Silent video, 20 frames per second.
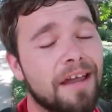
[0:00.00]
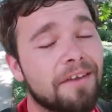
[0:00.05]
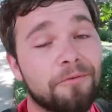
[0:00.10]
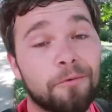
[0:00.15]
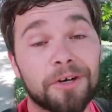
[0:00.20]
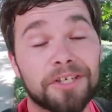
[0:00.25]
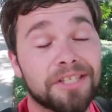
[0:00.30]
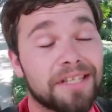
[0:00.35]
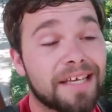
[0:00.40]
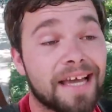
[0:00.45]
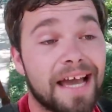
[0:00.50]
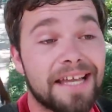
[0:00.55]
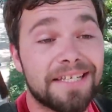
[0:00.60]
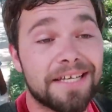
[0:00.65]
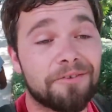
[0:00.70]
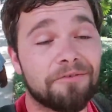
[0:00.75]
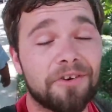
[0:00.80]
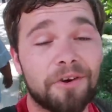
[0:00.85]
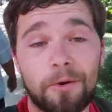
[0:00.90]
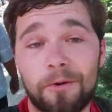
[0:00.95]
Unfortunately, I
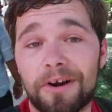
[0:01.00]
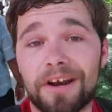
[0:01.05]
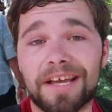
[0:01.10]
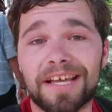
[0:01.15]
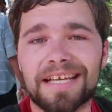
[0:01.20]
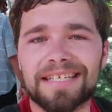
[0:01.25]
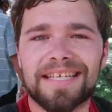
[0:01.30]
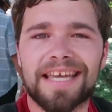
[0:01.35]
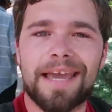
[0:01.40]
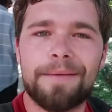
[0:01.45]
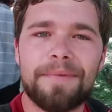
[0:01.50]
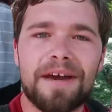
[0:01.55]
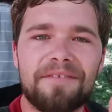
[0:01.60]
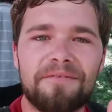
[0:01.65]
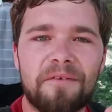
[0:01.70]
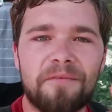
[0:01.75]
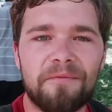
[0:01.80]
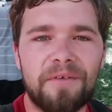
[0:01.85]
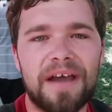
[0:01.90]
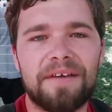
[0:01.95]
didn't record it because it came out
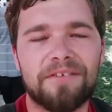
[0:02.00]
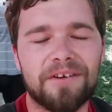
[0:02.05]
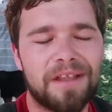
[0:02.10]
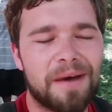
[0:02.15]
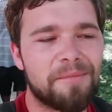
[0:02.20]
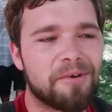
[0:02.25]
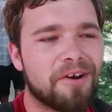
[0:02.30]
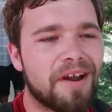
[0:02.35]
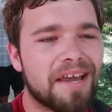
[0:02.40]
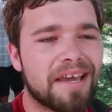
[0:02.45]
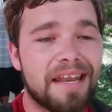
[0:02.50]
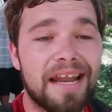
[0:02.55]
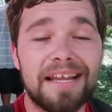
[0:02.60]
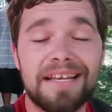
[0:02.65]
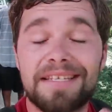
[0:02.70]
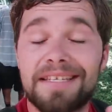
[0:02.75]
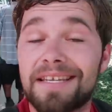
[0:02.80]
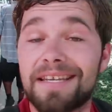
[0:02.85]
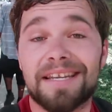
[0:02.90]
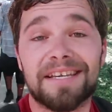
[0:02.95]
of a five kilometer egg and I
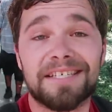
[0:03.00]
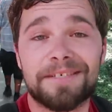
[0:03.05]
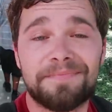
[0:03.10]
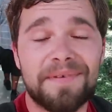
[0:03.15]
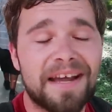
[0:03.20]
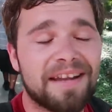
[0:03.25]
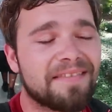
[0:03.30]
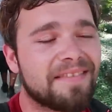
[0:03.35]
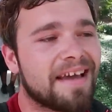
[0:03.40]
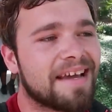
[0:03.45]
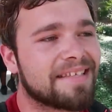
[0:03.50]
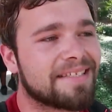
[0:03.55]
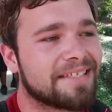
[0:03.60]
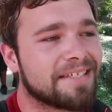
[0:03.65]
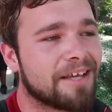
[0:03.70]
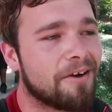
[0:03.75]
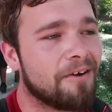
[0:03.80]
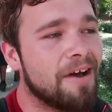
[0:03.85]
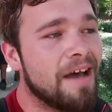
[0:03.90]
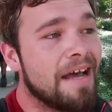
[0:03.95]
didn't expect that,
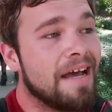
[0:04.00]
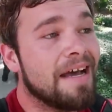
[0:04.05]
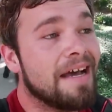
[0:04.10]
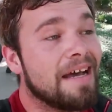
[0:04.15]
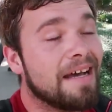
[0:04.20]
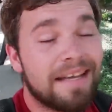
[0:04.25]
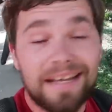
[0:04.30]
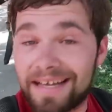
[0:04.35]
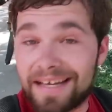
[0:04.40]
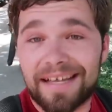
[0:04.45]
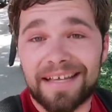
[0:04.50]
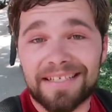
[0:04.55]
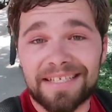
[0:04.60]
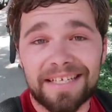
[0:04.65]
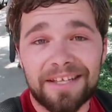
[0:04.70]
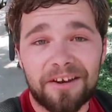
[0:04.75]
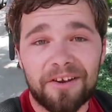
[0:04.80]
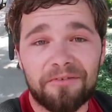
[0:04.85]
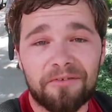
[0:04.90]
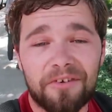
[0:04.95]
so uh,
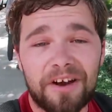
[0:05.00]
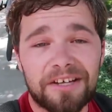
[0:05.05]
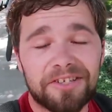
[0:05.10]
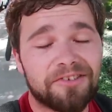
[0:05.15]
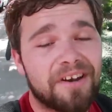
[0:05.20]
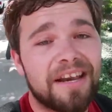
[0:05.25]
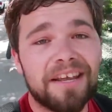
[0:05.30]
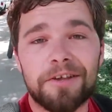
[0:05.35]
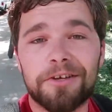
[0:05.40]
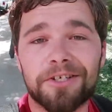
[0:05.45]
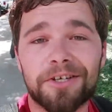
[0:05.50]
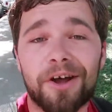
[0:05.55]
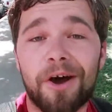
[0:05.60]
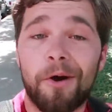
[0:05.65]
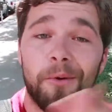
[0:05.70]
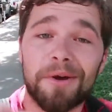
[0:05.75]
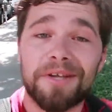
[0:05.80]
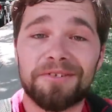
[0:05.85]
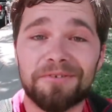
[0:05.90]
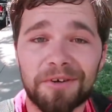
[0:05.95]
a little frustrating. You should
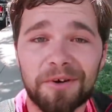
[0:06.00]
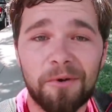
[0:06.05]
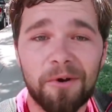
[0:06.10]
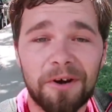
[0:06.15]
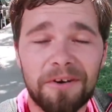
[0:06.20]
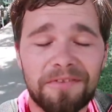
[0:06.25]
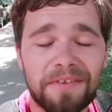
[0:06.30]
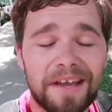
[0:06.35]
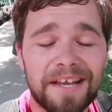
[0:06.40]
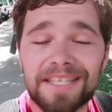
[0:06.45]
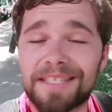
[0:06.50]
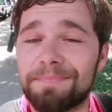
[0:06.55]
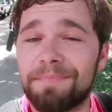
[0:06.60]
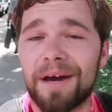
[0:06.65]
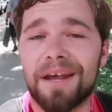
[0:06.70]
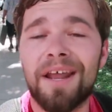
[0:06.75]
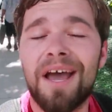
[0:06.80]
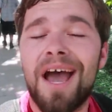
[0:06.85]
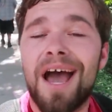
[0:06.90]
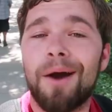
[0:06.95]
always record things,
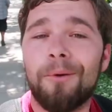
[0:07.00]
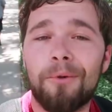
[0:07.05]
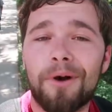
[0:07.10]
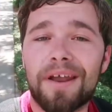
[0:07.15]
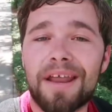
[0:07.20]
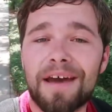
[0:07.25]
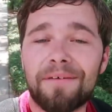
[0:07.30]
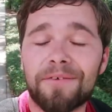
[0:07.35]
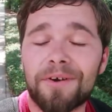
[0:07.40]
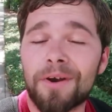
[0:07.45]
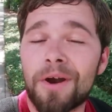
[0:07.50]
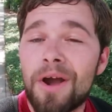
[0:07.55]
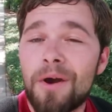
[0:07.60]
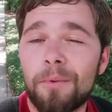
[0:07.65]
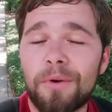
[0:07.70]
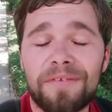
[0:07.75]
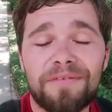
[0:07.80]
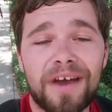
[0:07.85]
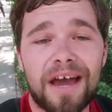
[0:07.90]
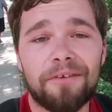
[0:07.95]
but whatever.
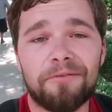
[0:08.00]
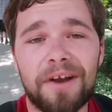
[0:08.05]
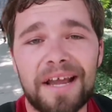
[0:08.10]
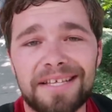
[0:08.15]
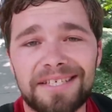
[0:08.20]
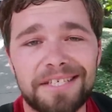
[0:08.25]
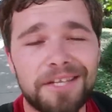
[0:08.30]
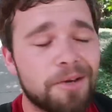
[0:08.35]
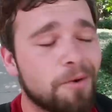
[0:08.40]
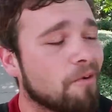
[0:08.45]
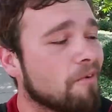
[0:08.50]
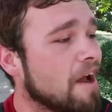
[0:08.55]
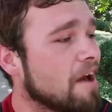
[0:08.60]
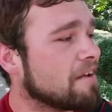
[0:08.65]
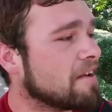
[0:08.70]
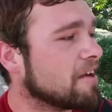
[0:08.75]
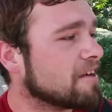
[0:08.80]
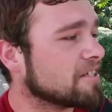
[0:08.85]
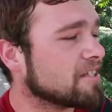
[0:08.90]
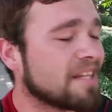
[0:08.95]
We've got raids to do
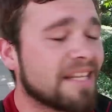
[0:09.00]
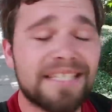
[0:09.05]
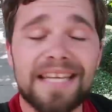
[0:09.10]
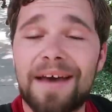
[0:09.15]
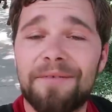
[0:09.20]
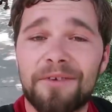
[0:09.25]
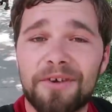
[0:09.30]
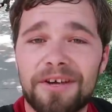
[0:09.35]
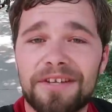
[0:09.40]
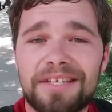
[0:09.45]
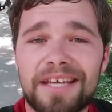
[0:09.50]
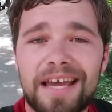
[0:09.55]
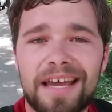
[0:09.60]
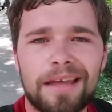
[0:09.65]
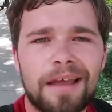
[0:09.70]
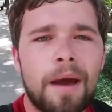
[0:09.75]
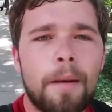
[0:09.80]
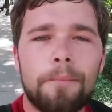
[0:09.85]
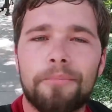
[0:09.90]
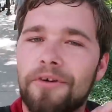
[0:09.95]
around here, so let's have a good
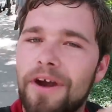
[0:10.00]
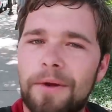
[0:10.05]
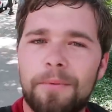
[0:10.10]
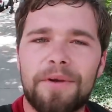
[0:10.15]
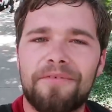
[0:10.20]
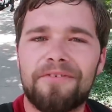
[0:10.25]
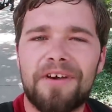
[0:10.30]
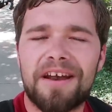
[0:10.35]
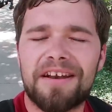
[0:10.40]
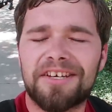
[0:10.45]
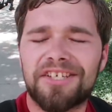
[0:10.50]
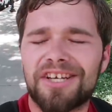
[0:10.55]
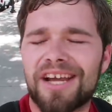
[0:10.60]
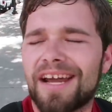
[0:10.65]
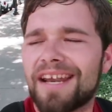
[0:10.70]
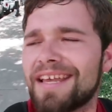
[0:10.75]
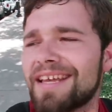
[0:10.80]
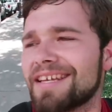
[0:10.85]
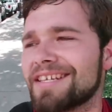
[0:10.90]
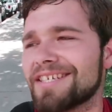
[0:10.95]
day. Pray we find a
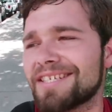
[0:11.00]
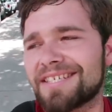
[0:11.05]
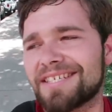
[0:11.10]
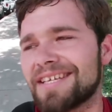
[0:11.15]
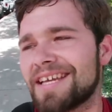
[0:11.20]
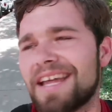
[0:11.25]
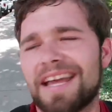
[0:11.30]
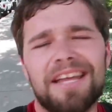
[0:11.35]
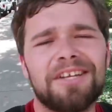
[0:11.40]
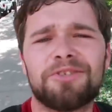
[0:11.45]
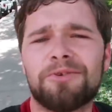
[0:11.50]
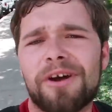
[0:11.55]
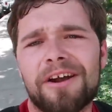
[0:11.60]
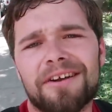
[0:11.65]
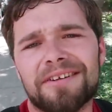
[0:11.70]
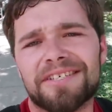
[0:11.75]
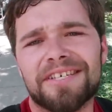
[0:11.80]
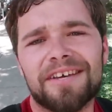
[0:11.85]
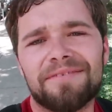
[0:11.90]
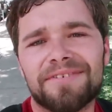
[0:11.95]
shiny and just enjoy
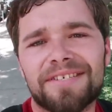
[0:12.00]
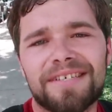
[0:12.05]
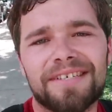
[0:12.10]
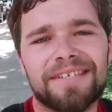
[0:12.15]
ourselves.